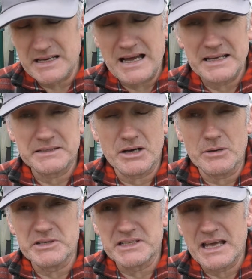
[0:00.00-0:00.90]
died.
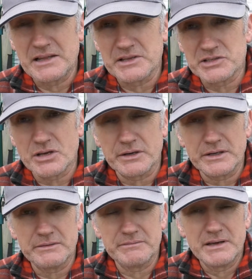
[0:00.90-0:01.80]
All my dahlias got
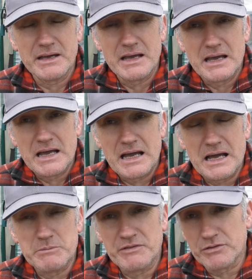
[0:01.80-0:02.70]
it.
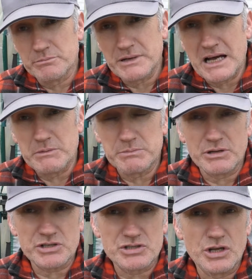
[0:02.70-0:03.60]
My front part of my
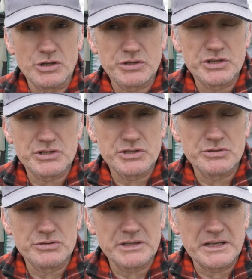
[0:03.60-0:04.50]
plot's not looking too
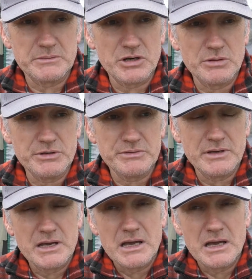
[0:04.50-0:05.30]
good at the moment,